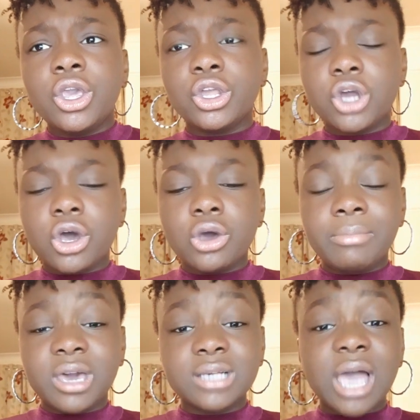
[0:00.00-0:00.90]

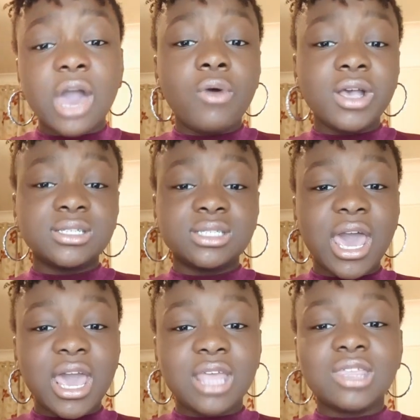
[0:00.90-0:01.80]
because I always
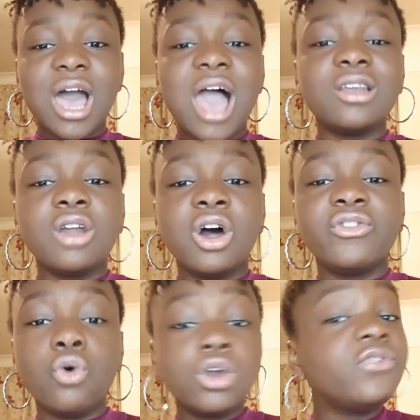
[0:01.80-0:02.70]
say that I love
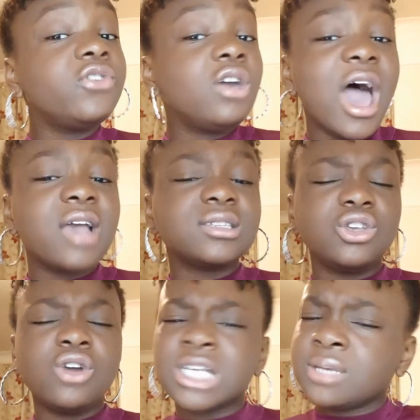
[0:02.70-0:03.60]
all of you guys, and you guys are